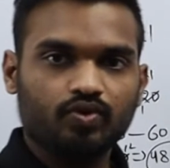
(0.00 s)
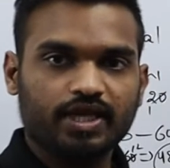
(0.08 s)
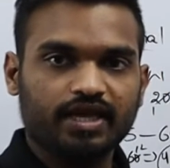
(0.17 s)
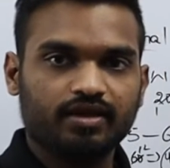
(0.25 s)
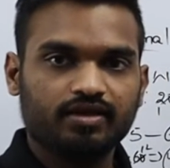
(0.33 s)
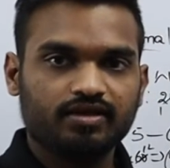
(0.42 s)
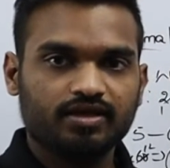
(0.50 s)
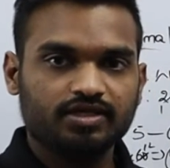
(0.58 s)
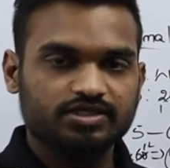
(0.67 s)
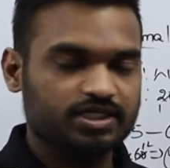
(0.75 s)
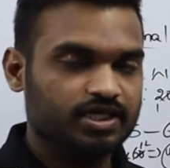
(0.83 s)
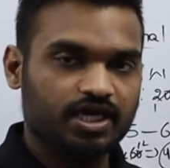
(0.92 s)
Okay,
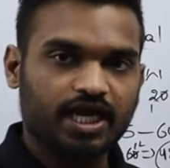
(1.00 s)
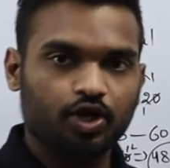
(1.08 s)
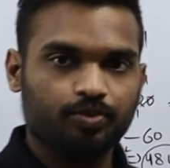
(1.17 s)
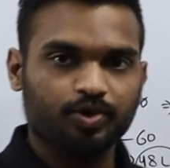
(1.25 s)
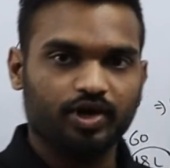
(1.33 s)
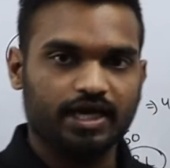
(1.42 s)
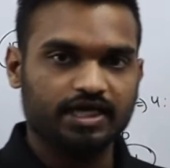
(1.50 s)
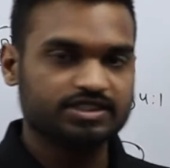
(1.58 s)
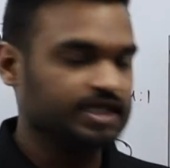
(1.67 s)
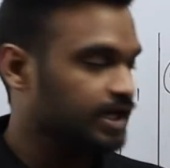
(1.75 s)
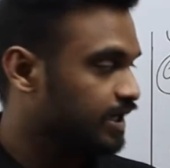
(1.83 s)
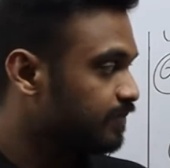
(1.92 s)
see here, I hope you are
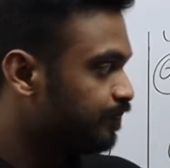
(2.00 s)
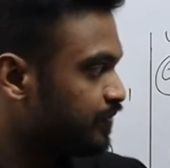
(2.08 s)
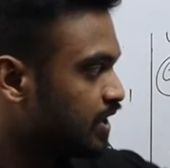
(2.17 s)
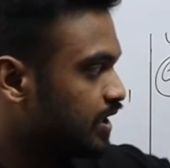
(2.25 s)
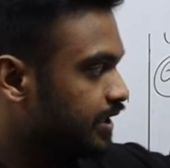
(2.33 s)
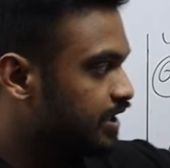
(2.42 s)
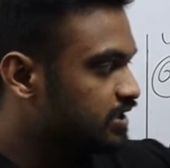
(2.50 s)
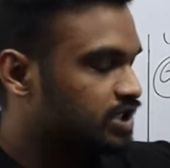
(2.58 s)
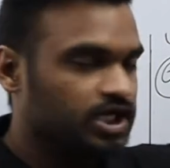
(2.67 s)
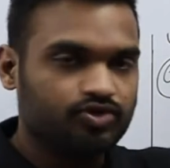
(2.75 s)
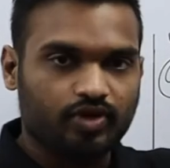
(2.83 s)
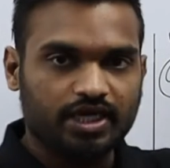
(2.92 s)
understanding.
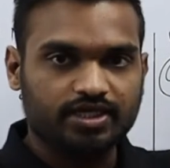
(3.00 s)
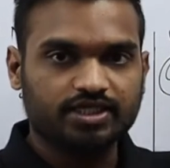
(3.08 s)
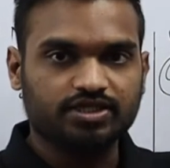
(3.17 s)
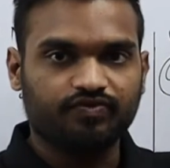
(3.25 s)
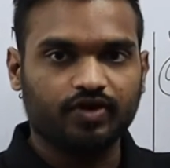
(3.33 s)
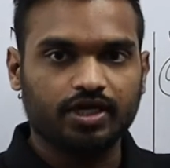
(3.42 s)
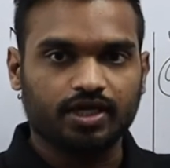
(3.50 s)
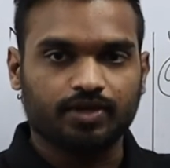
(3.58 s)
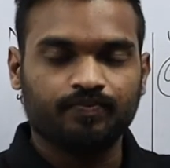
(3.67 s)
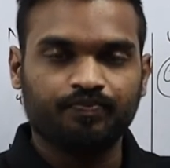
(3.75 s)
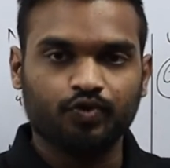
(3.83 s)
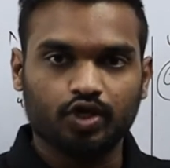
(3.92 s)
Initially 12 liters of water.
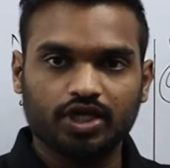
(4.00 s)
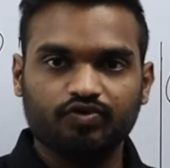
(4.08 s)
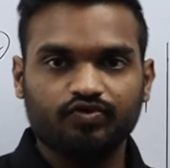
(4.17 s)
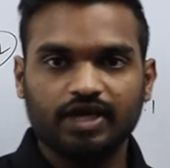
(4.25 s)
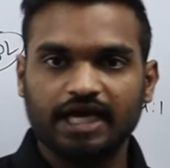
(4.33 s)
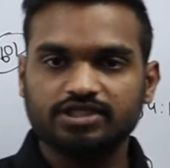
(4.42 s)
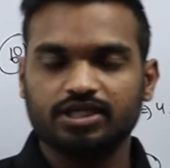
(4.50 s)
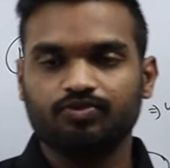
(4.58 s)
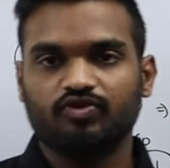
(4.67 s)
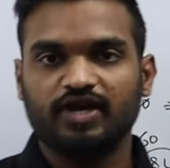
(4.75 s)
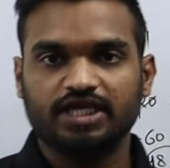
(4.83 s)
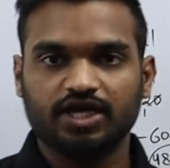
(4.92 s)
Okay, we will add some
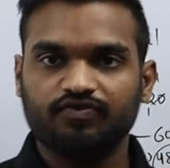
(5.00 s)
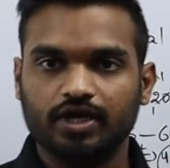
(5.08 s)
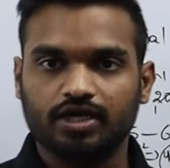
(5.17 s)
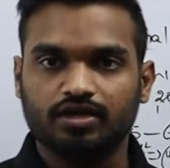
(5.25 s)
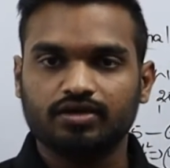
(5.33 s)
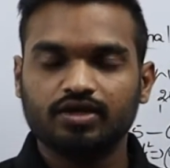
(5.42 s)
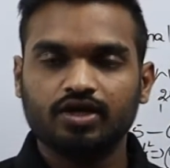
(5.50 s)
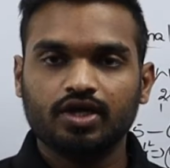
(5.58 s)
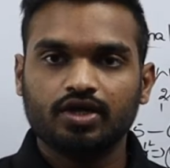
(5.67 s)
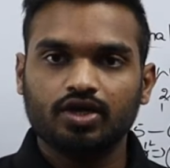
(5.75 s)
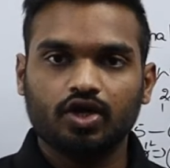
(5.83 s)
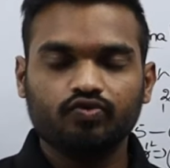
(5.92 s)
quantity of water.
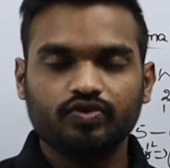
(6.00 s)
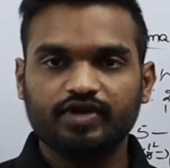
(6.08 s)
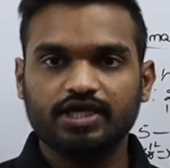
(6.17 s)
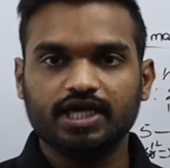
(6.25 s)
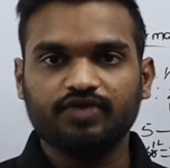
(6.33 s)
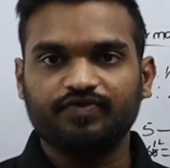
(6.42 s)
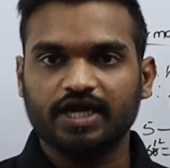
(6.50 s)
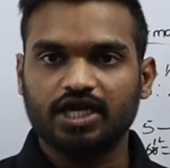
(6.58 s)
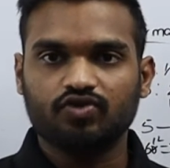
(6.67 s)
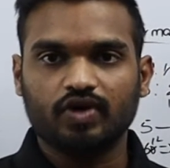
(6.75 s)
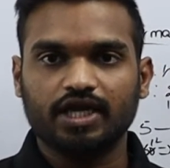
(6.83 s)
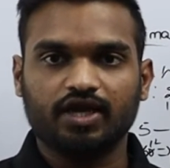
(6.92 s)
Now we will get
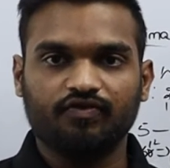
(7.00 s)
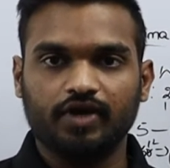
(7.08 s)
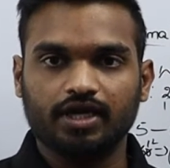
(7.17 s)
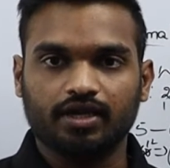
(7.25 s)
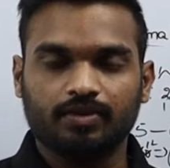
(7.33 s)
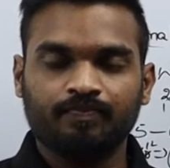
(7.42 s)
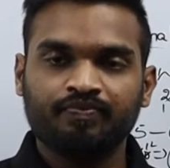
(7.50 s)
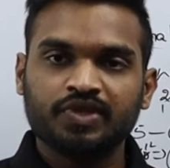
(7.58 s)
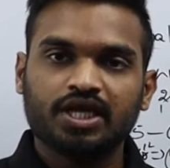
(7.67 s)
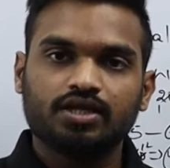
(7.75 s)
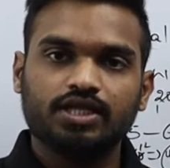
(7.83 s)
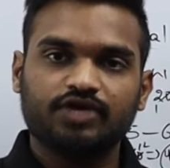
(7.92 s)
final quantity of water.
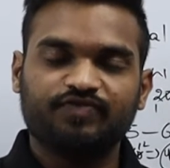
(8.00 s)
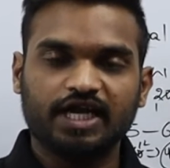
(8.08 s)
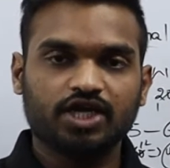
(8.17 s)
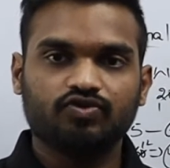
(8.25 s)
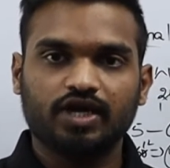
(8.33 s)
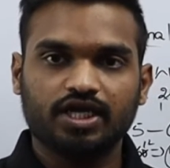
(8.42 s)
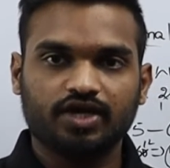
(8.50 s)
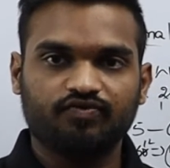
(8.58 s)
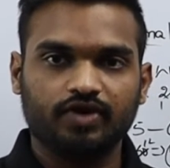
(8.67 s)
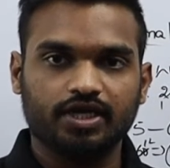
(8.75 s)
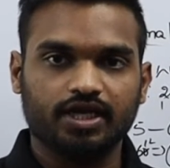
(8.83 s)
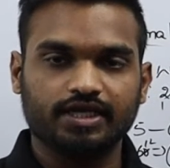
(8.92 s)
That final quantity
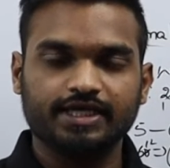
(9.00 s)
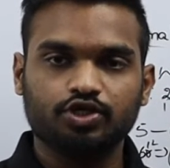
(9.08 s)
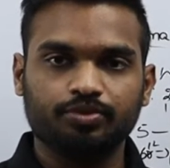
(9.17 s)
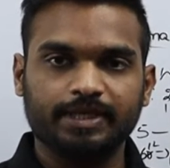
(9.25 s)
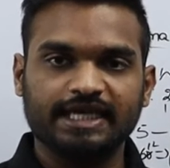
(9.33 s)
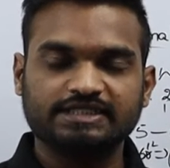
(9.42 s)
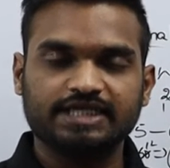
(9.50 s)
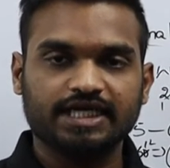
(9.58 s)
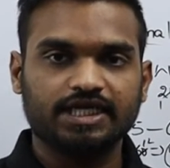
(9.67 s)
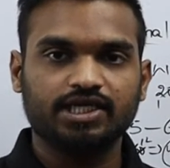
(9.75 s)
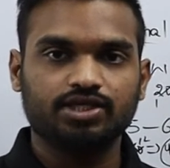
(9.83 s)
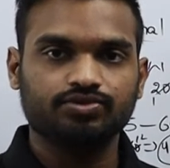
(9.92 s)
of water need to be
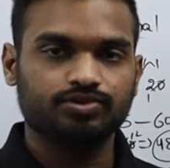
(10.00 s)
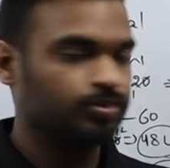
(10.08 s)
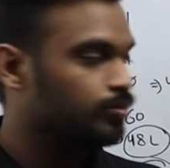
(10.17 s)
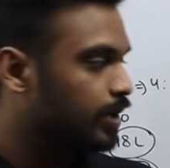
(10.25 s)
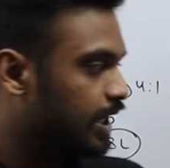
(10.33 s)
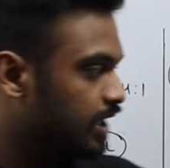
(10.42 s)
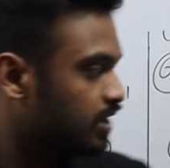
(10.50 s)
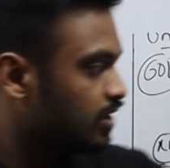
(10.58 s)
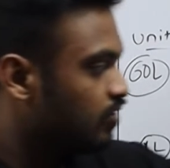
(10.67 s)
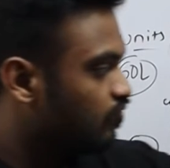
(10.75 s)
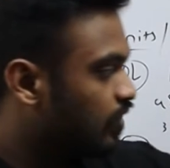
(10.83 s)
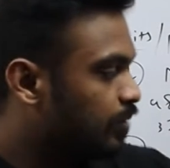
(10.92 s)
exactly divisible by
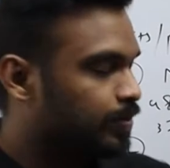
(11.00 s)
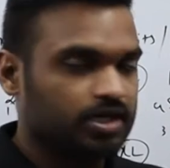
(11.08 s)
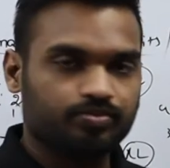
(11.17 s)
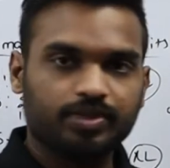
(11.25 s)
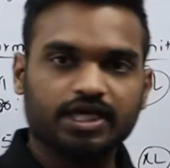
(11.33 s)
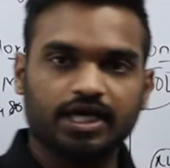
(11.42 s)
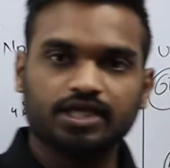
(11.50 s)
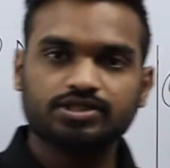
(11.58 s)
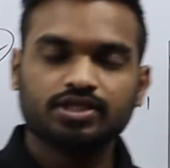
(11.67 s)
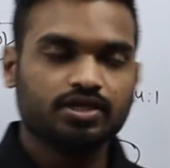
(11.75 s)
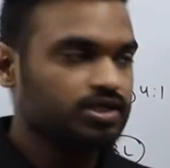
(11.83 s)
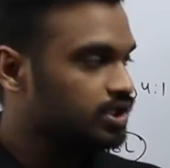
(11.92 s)
1 part,
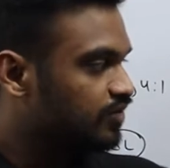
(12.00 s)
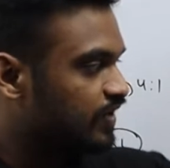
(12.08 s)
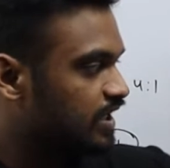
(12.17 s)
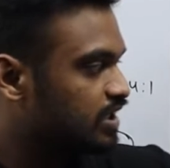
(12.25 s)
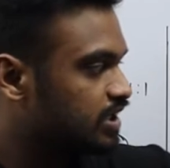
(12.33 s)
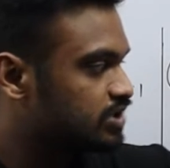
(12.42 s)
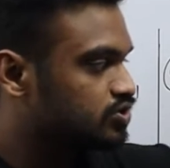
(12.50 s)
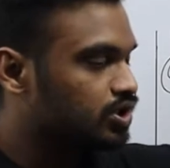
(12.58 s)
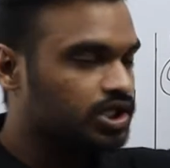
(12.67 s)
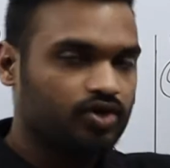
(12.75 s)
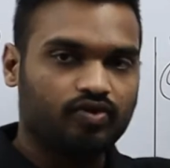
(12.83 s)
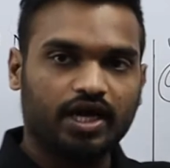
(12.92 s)
because in the final ratio
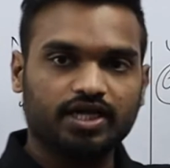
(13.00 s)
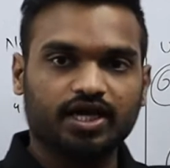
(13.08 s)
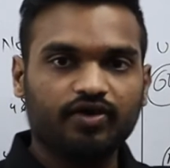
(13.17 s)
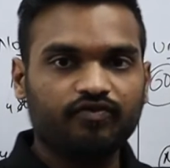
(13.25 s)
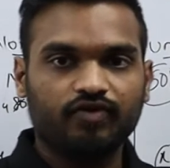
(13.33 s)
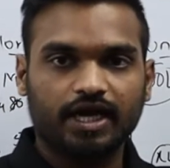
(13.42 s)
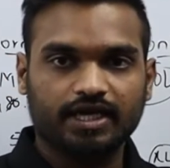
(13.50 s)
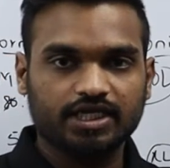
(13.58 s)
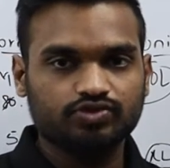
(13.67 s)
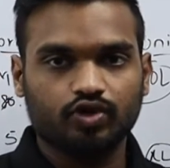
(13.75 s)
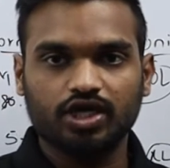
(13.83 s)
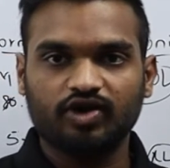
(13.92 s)
the quantity of water
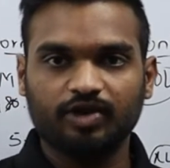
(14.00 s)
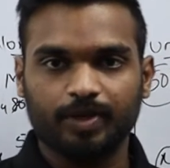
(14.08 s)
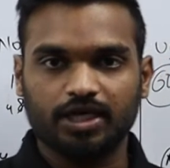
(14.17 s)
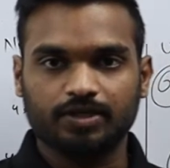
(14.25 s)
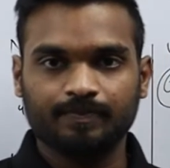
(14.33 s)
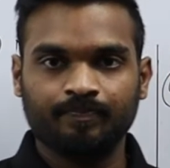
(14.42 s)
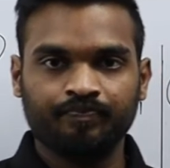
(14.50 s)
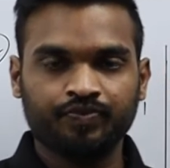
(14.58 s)
is only 1 part.